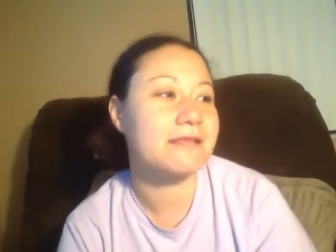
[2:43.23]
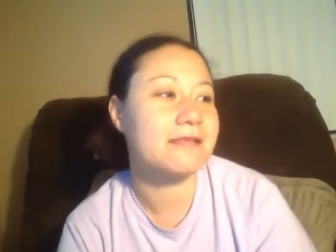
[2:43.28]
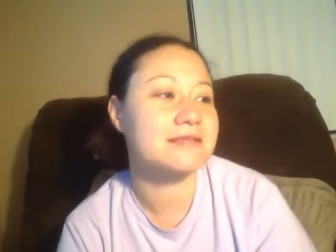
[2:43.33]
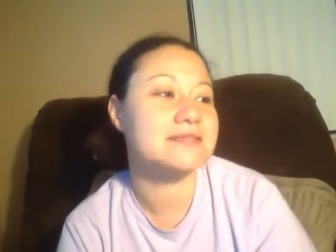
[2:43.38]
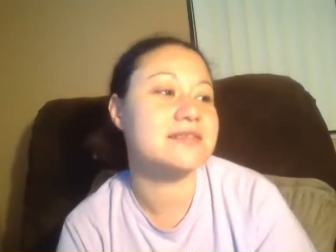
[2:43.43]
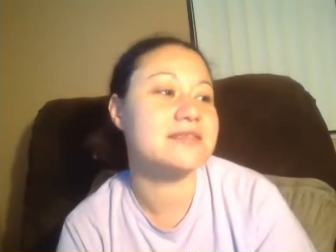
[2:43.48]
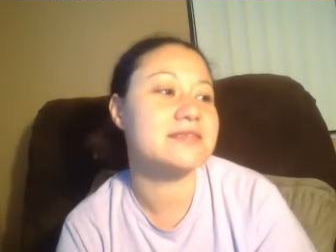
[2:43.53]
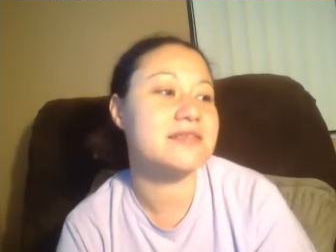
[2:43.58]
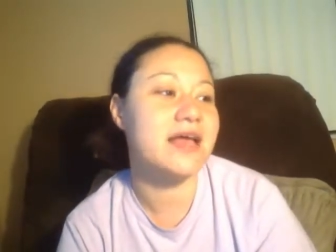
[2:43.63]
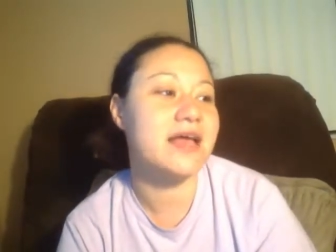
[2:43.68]

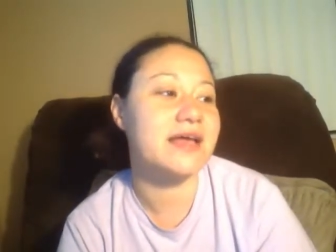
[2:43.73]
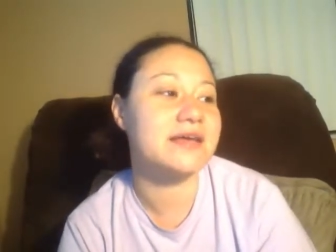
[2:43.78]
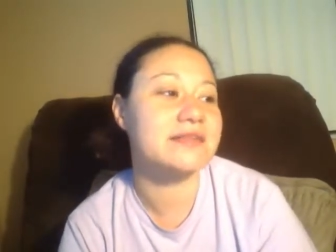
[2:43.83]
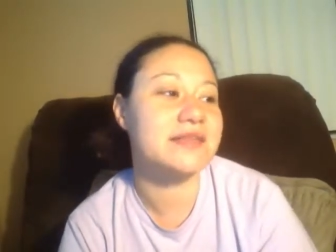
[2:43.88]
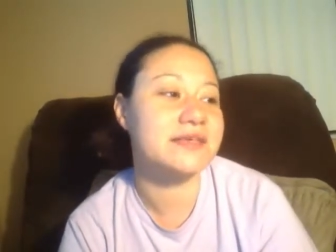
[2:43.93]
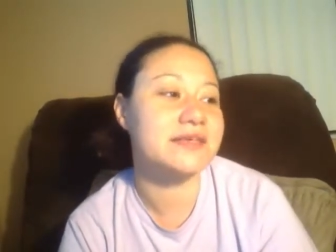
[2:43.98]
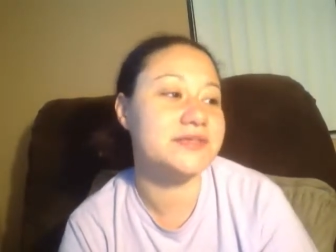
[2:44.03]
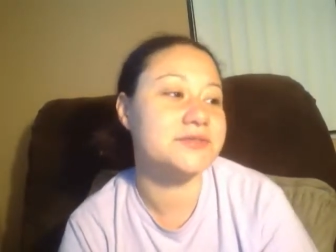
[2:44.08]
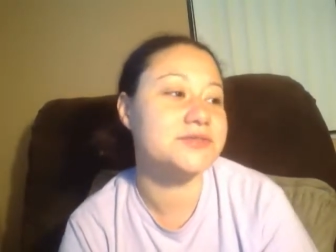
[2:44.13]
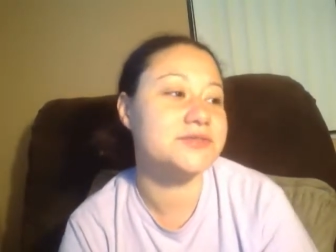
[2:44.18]

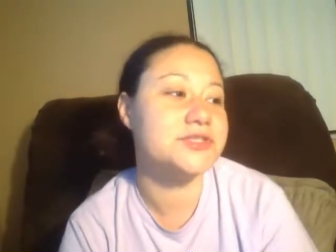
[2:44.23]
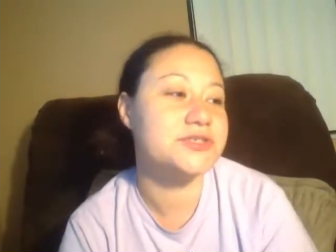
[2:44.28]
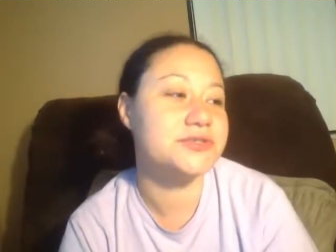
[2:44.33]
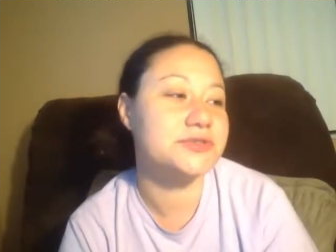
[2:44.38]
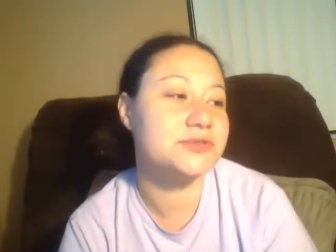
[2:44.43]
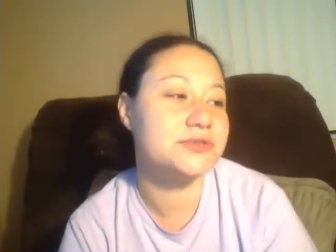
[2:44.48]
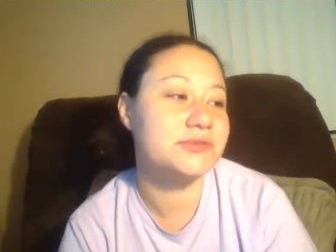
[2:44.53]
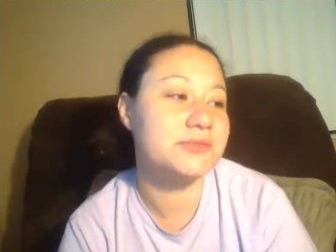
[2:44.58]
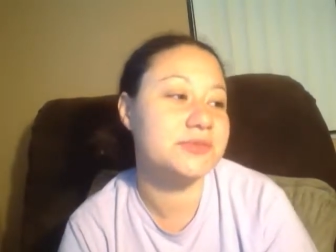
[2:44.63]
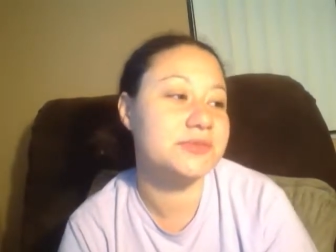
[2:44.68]
decided that
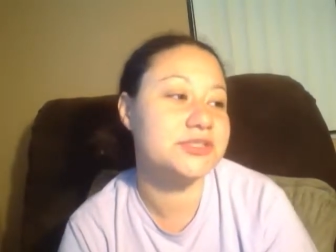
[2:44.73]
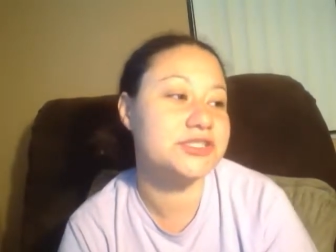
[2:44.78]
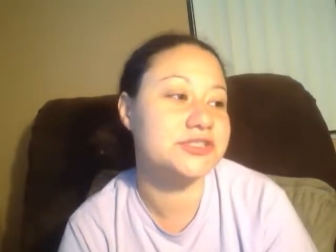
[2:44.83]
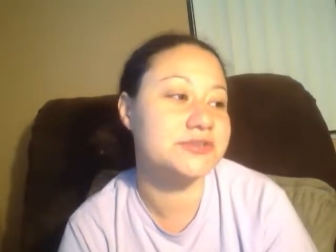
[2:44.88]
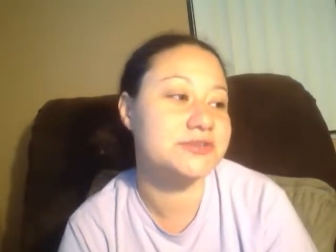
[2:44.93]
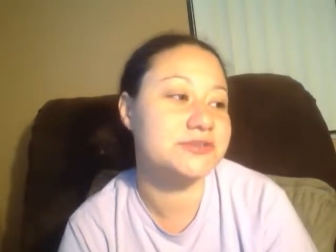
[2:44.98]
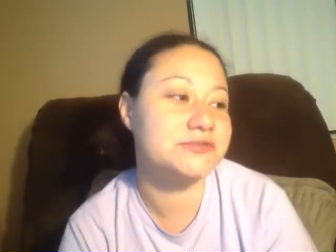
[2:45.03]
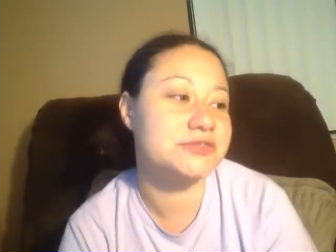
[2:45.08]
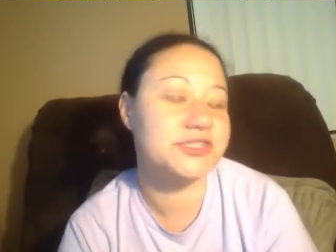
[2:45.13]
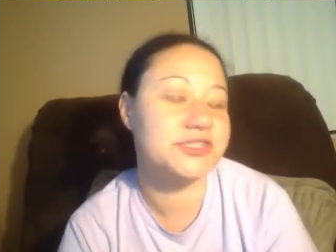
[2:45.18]
YouTube
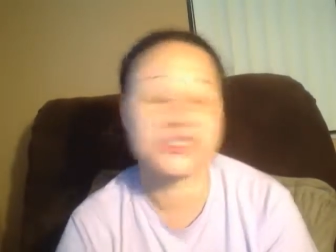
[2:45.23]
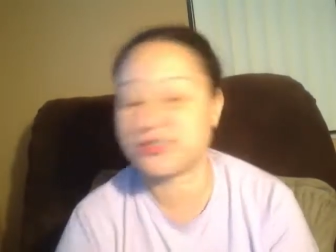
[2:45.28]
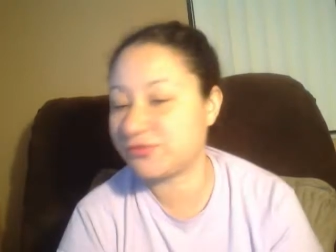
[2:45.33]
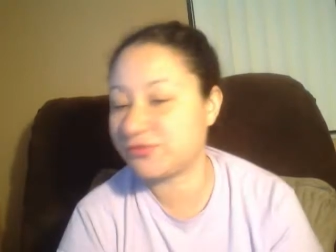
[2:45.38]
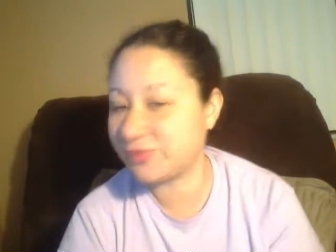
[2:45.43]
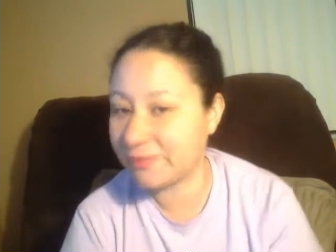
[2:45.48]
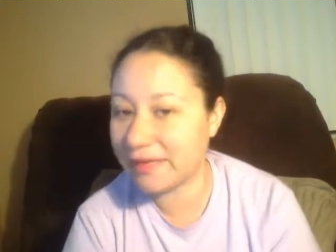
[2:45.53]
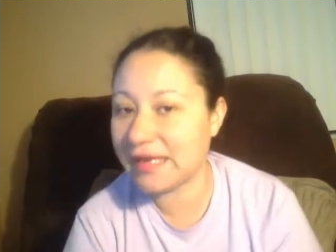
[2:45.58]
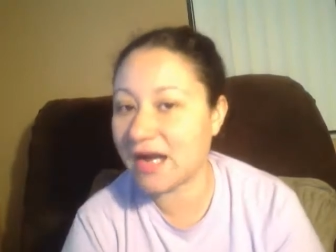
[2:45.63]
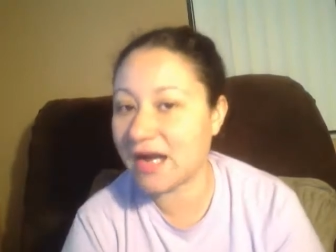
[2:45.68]
should just
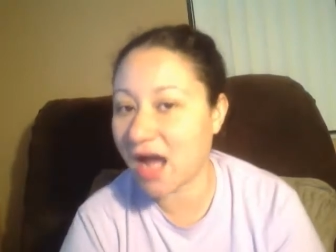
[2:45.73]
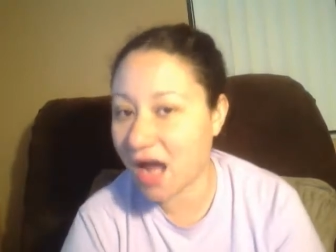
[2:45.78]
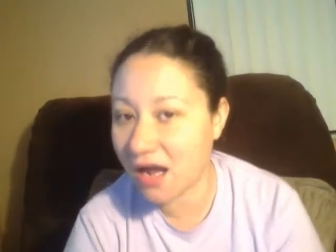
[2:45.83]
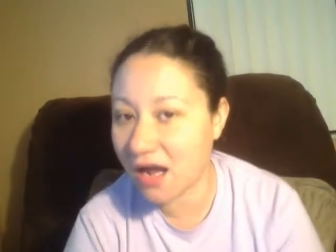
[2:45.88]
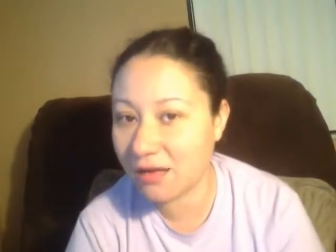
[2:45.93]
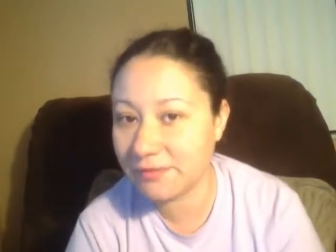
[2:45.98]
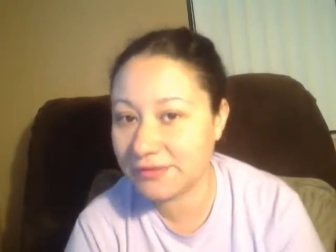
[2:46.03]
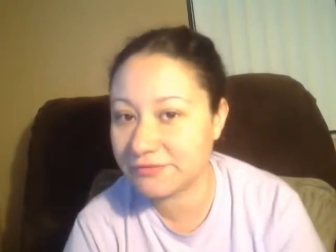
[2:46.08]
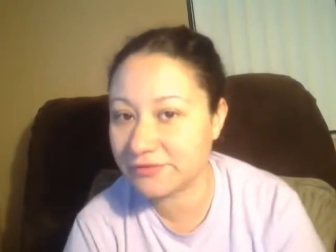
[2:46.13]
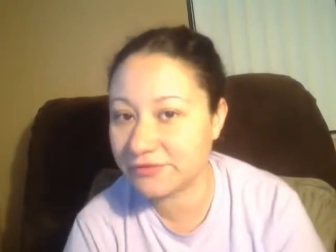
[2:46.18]
remain a
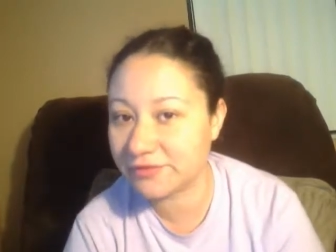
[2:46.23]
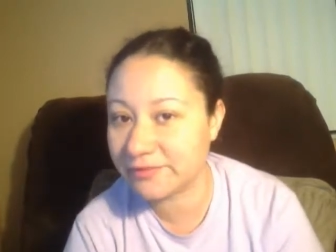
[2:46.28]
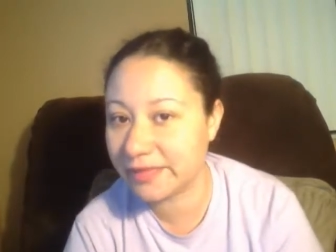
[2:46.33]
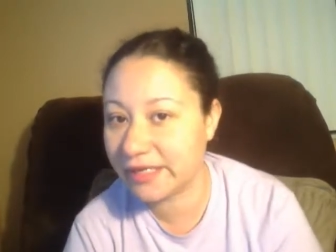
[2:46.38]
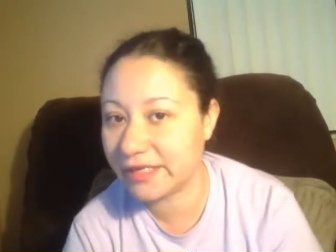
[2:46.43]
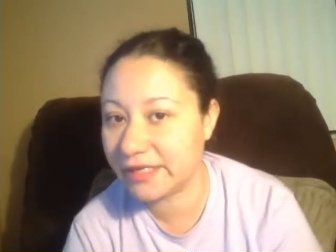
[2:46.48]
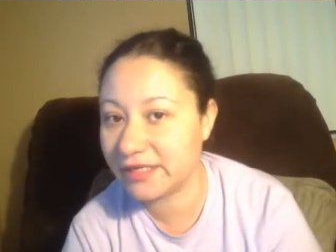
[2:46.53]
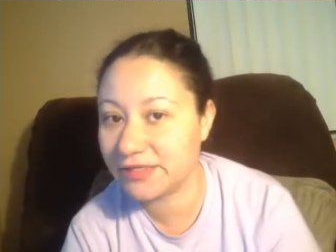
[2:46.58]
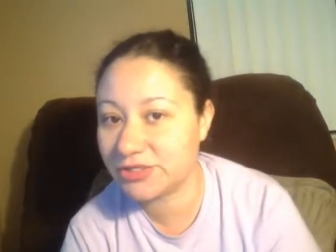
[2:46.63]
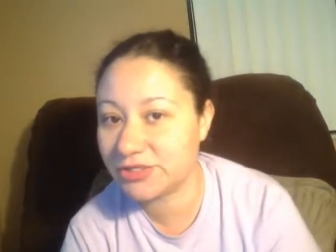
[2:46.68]
hobby for
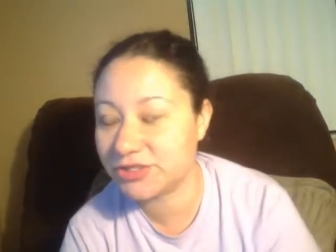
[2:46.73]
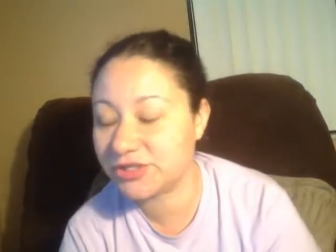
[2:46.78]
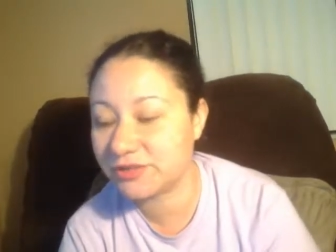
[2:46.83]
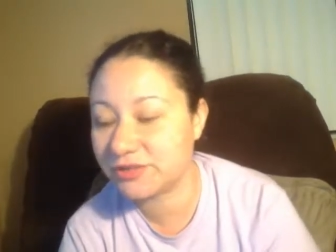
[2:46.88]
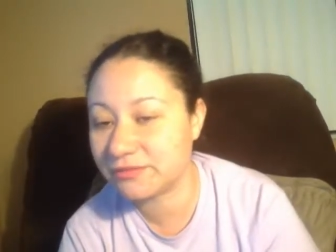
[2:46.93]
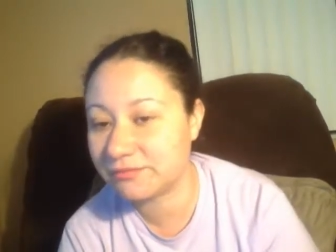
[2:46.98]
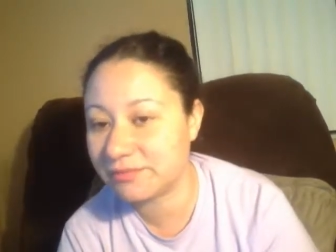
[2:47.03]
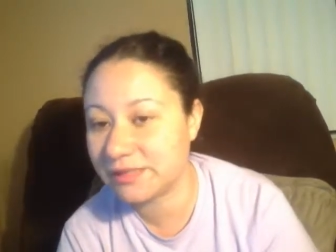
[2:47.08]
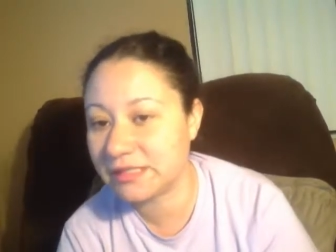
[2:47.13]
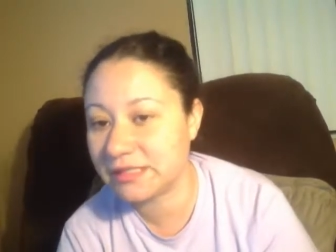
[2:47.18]
me, and it
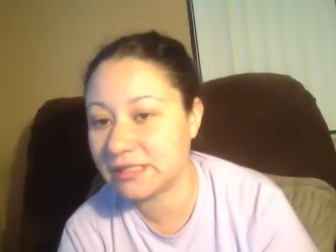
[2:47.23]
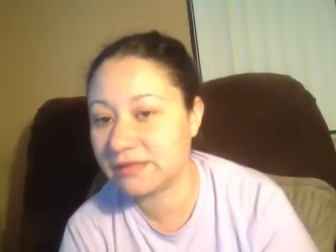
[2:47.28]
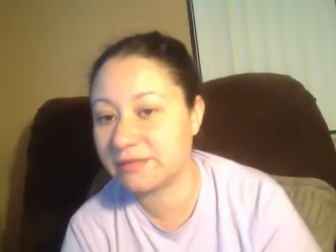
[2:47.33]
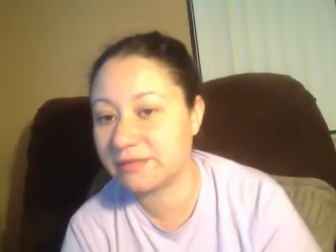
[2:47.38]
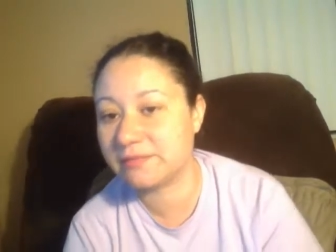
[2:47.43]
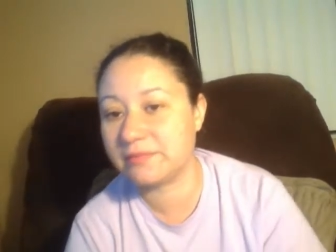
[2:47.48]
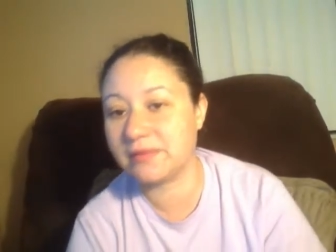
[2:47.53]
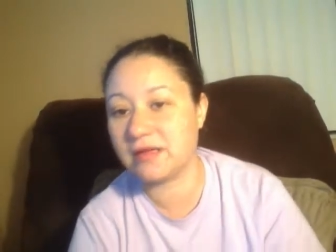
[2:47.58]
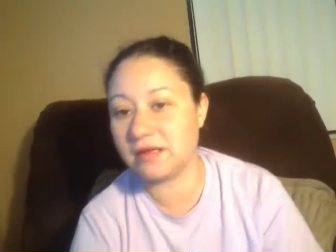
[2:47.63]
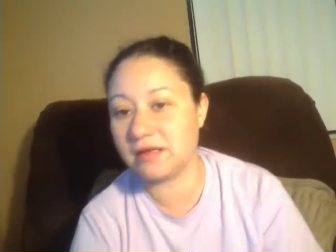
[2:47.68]
shouldn't be a,
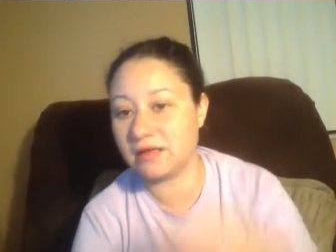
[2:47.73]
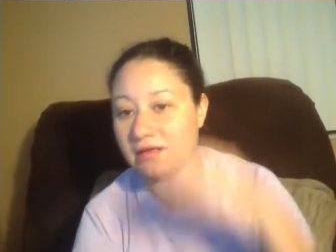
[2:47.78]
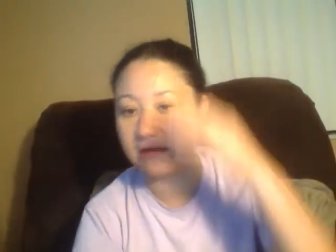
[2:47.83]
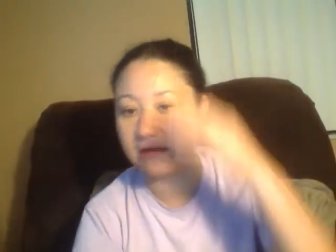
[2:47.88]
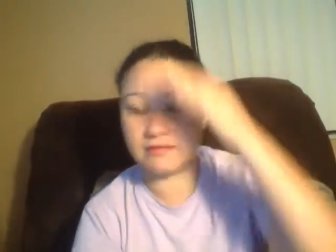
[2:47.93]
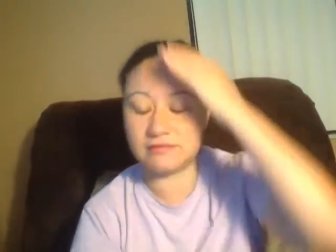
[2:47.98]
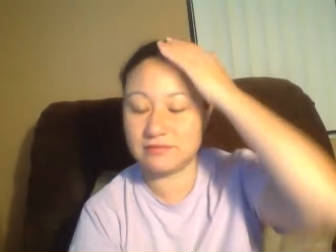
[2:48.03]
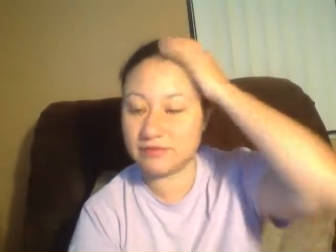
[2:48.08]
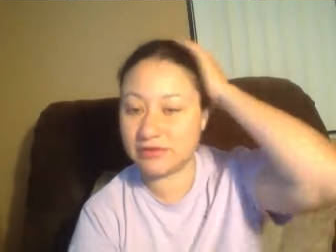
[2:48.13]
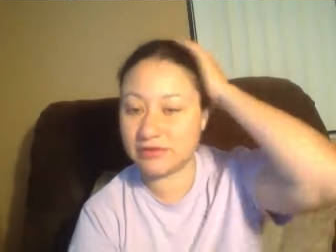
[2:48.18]

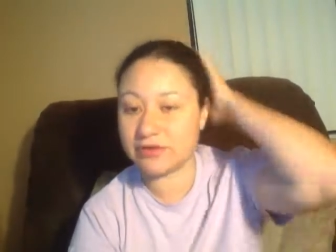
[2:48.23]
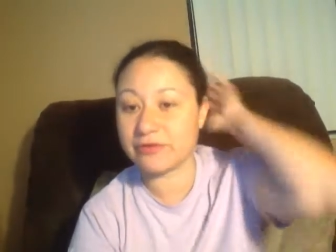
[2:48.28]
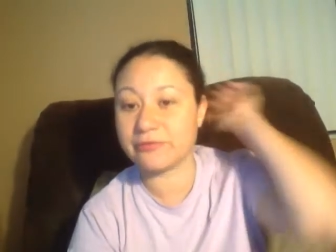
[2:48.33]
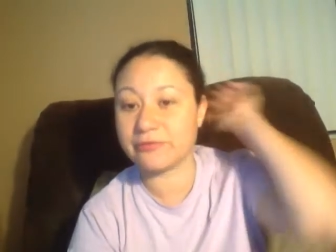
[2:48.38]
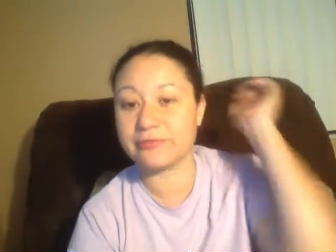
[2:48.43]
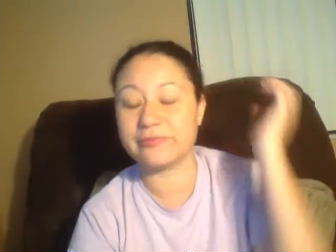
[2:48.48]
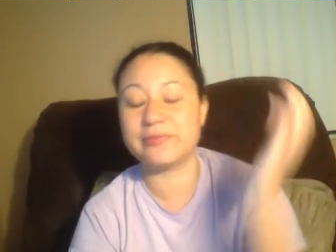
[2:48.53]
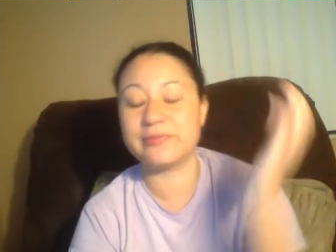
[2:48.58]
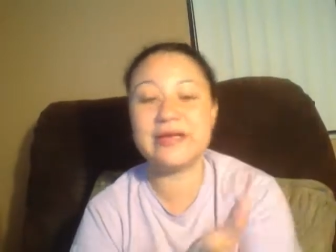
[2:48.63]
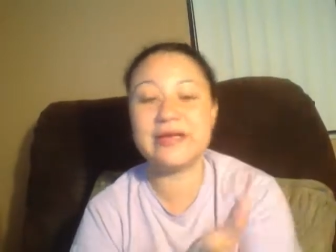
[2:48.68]
a
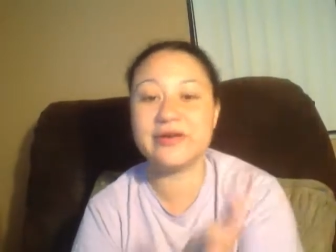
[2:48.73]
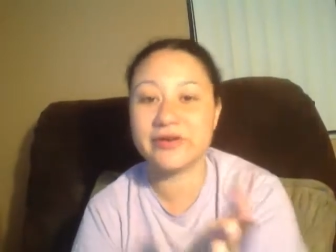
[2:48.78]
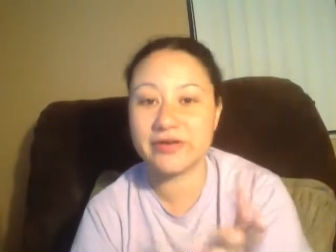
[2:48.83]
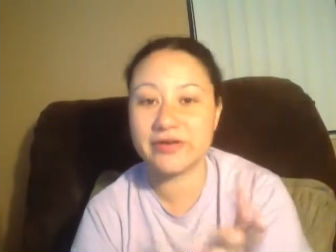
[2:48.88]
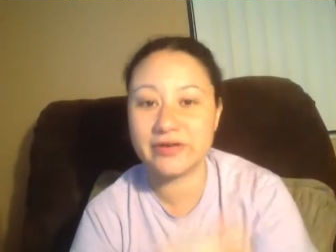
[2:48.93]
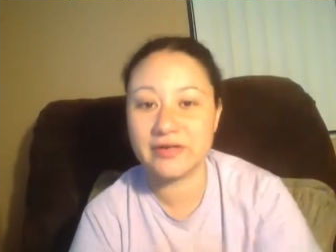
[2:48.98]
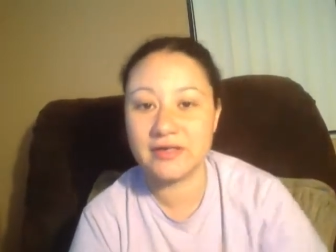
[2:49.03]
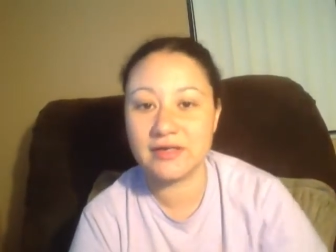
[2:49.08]
career.